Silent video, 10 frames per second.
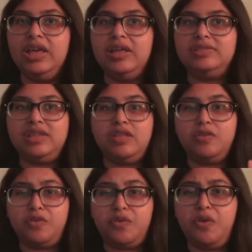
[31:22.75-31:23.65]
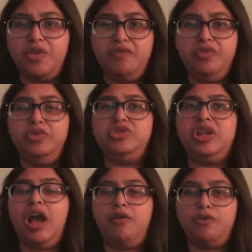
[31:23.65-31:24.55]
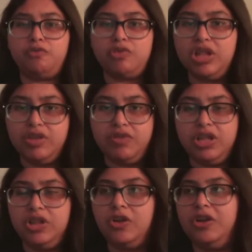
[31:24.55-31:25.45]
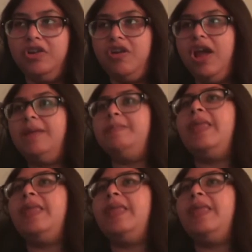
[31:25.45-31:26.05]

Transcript: seeing their growth and evolution how they're really really learning right